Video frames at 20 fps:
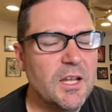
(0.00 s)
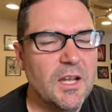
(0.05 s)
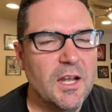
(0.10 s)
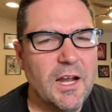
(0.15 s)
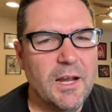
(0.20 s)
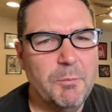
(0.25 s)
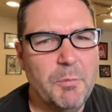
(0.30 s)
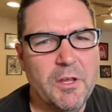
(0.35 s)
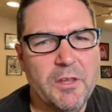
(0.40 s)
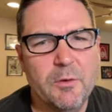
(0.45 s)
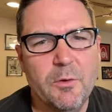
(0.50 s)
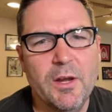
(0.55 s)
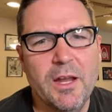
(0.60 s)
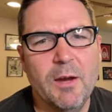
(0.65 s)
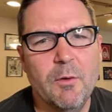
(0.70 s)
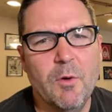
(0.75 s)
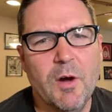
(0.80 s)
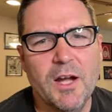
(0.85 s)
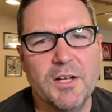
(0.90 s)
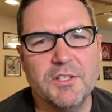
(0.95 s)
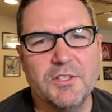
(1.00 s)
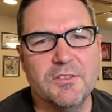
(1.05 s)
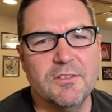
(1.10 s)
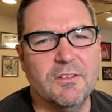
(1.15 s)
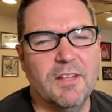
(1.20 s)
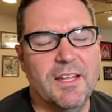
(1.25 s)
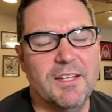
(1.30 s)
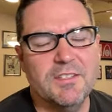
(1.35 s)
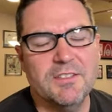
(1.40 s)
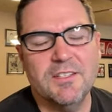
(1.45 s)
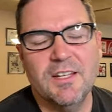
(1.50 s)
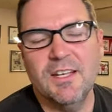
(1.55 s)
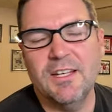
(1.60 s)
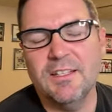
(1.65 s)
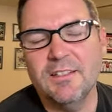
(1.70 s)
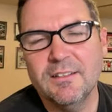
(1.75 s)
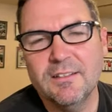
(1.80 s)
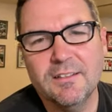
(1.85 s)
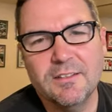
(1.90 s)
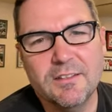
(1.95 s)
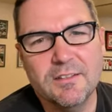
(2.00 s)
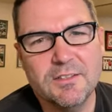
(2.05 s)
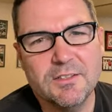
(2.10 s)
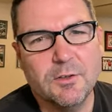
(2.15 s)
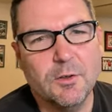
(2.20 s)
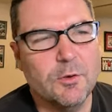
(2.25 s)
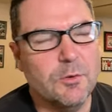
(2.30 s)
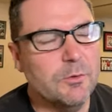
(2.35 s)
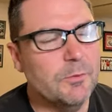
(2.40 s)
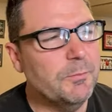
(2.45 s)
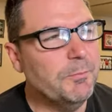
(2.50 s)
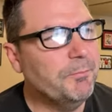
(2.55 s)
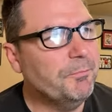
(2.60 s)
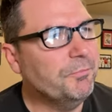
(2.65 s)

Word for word: By the way, I watched last night, so...